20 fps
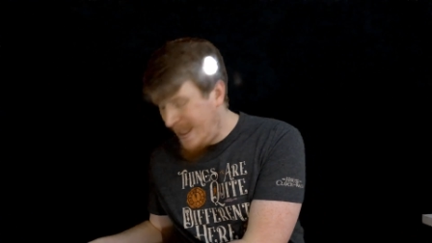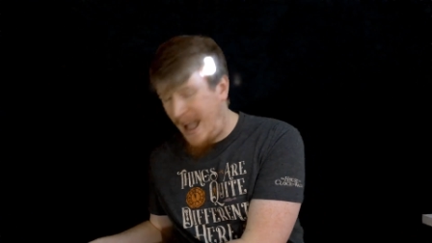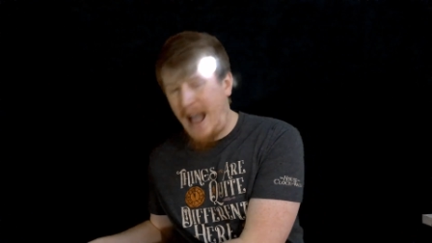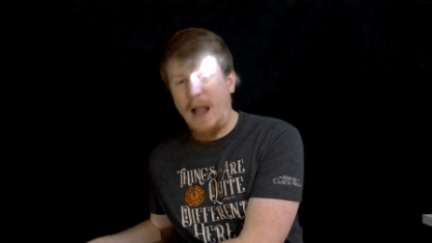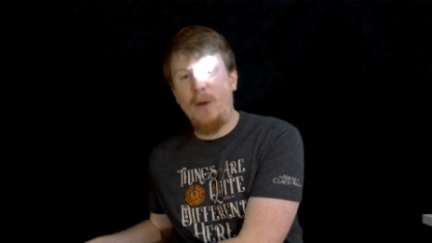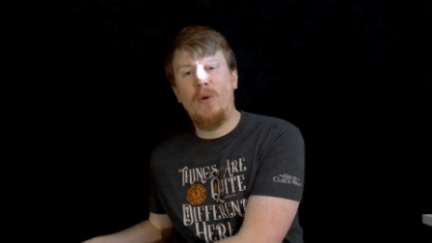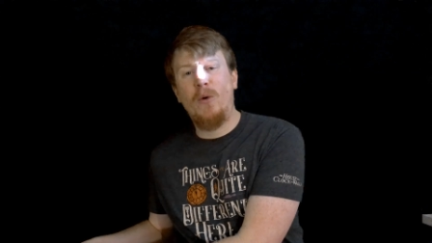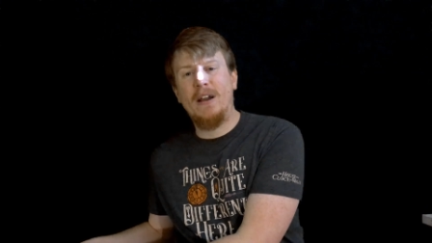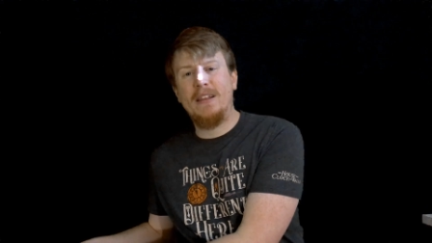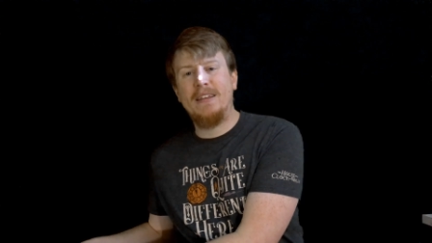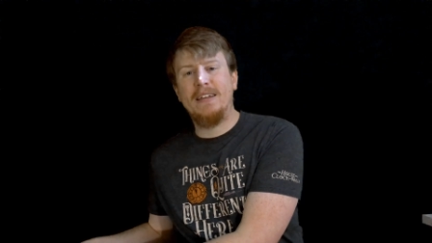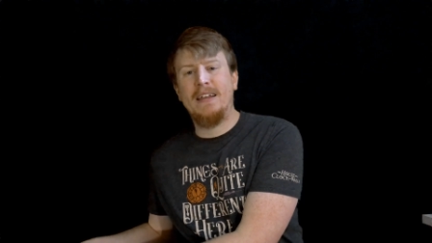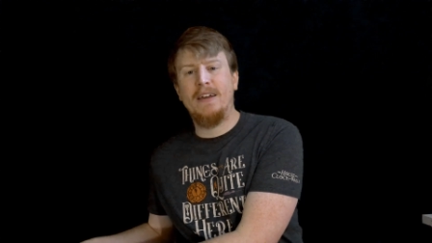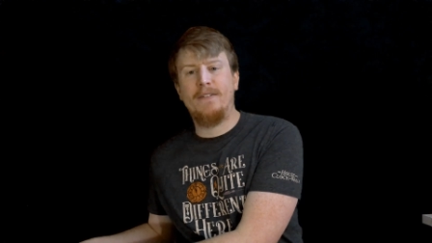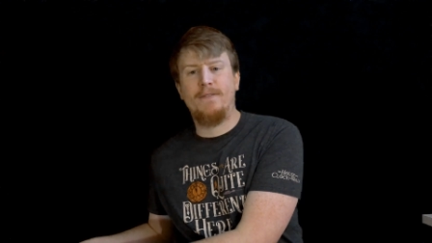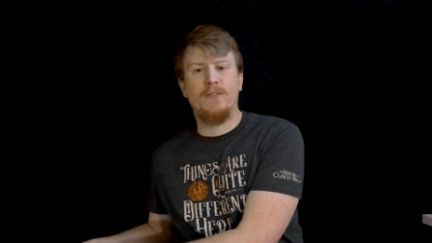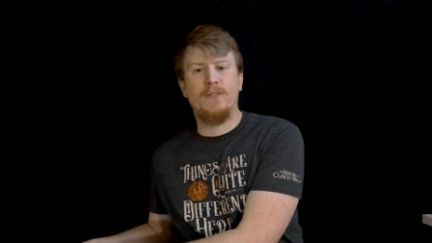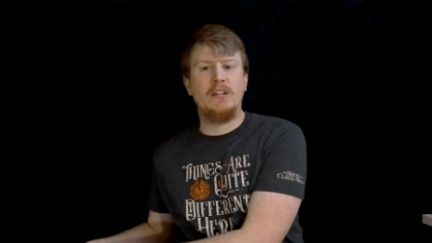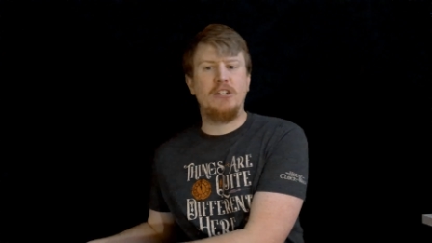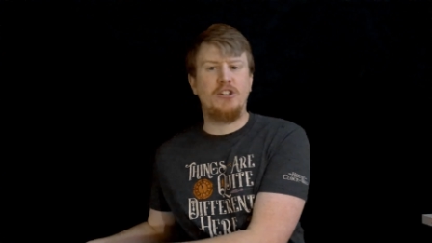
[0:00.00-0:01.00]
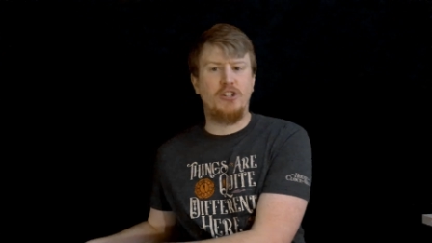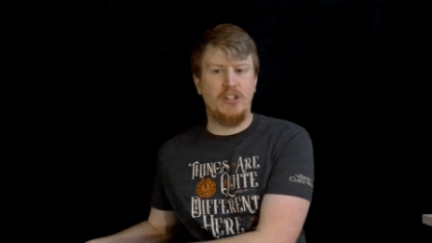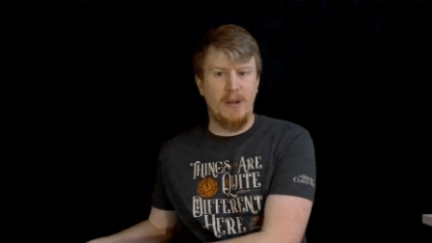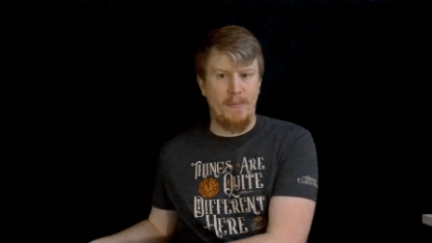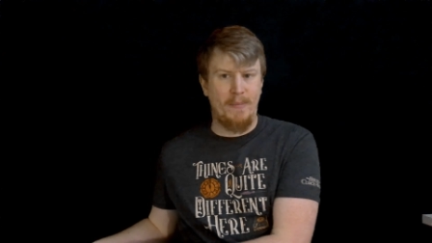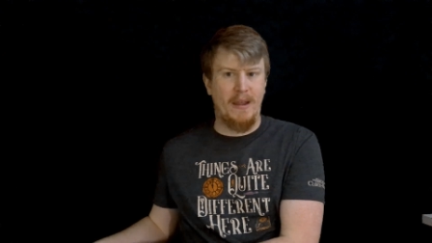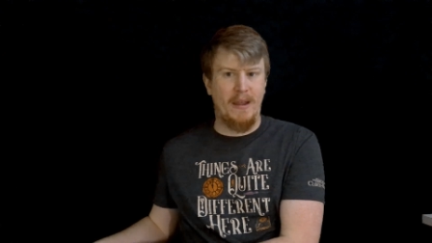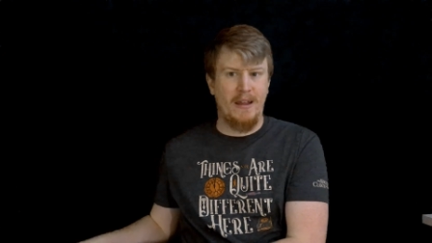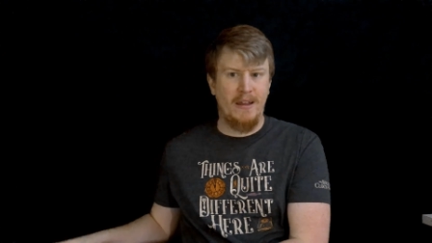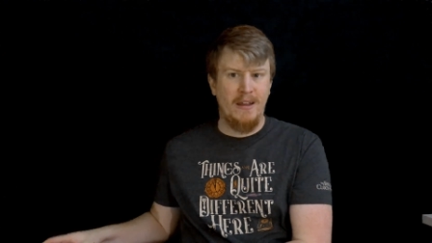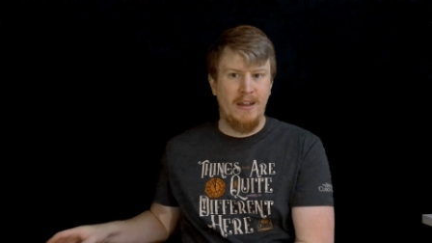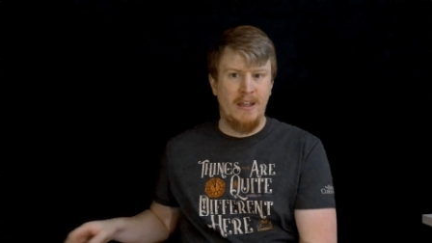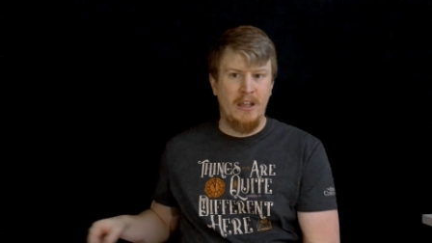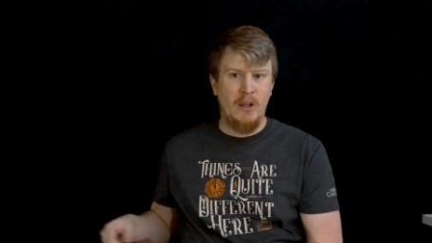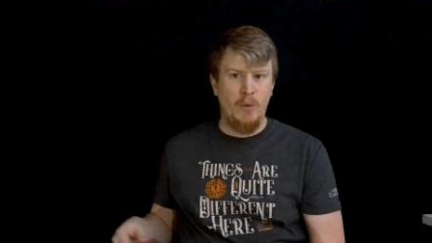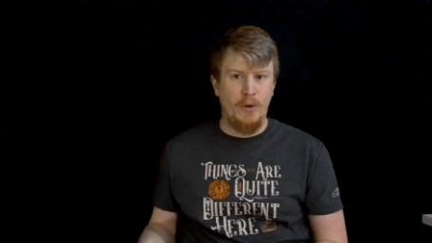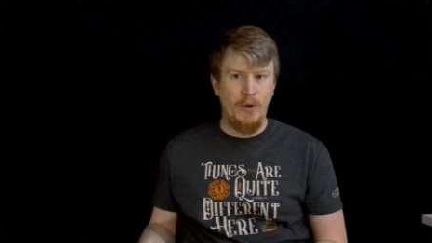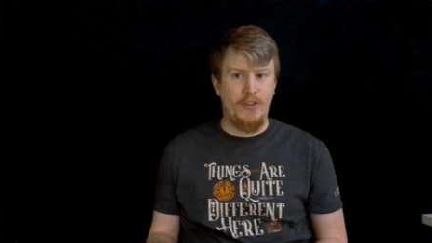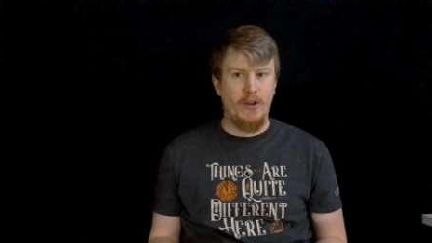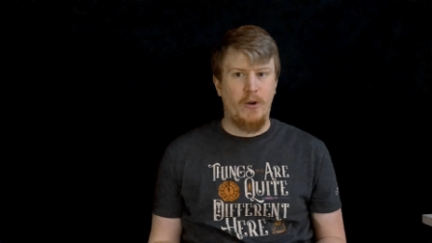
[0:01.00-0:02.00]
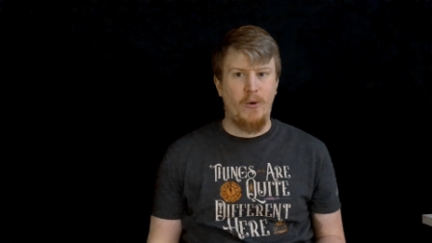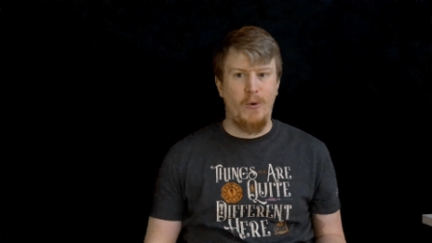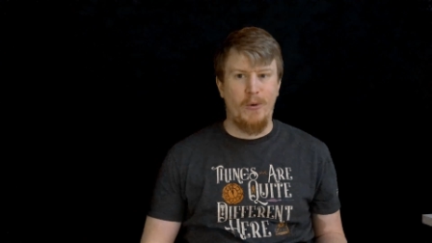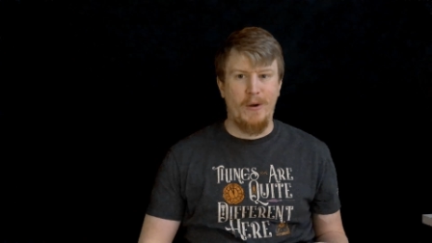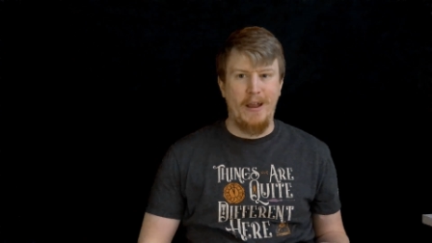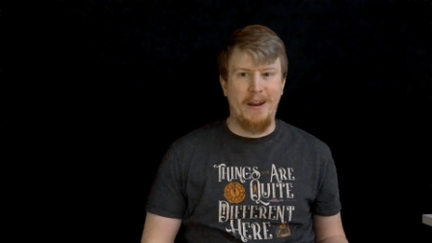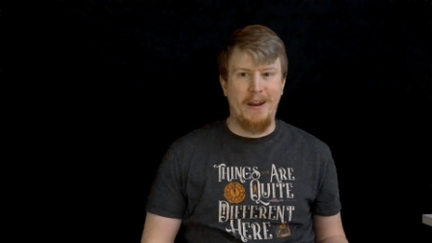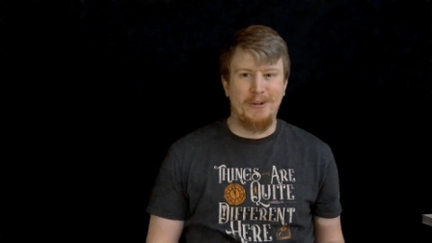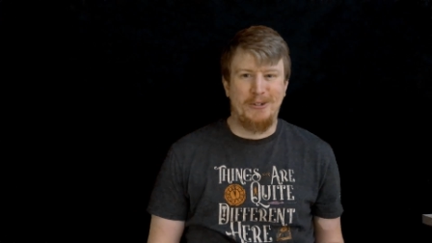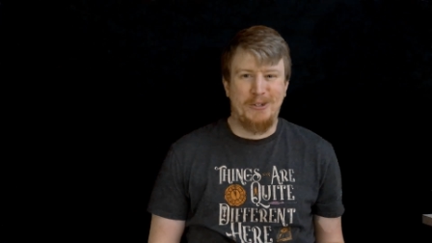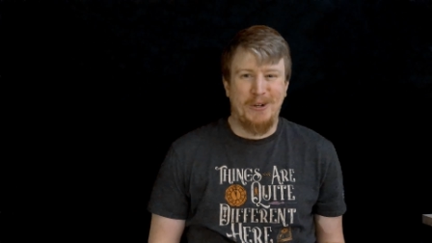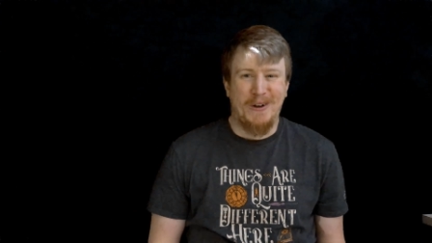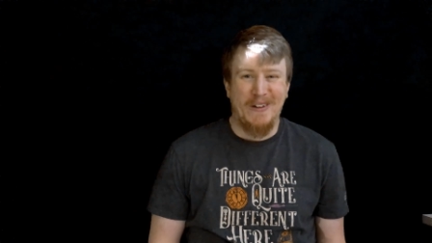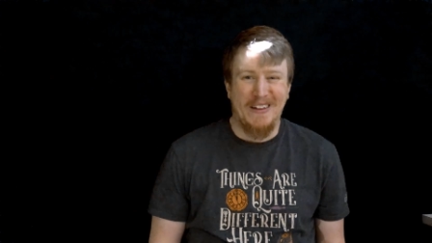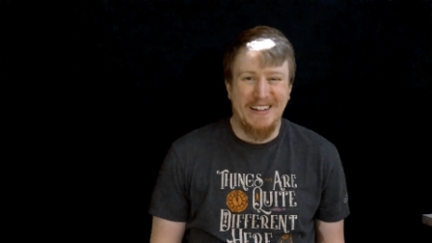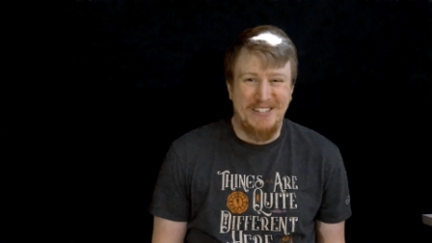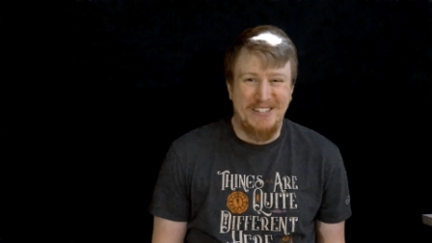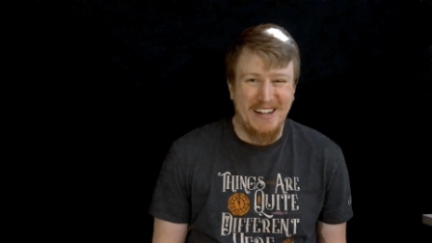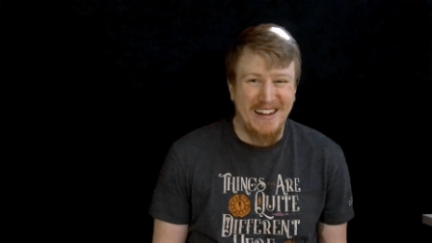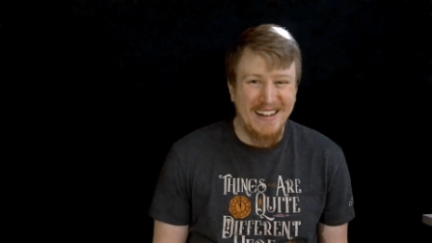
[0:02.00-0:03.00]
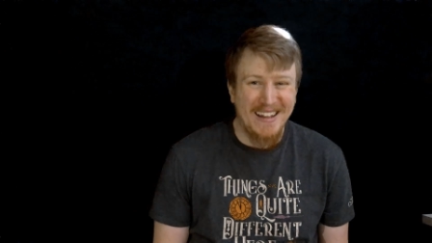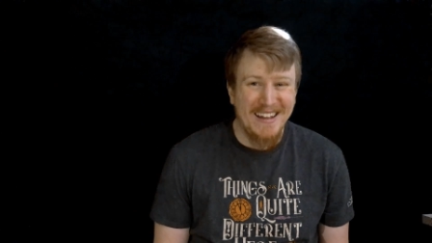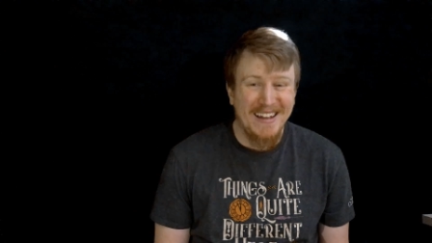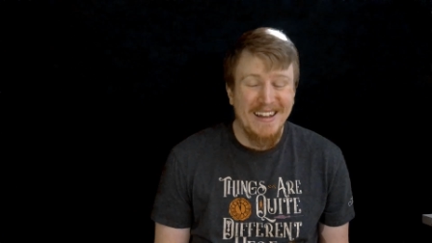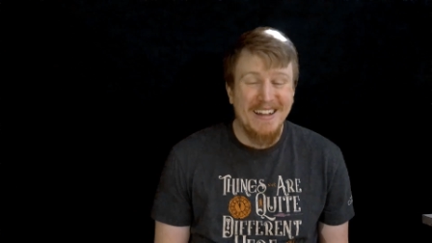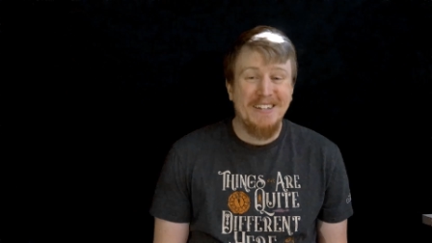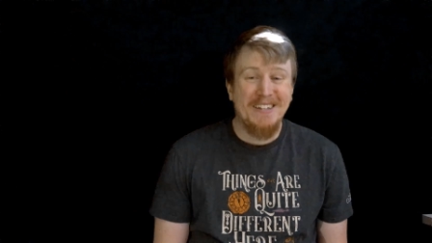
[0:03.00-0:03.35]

I wanted to get free shipping with the Cornetto Trilogy,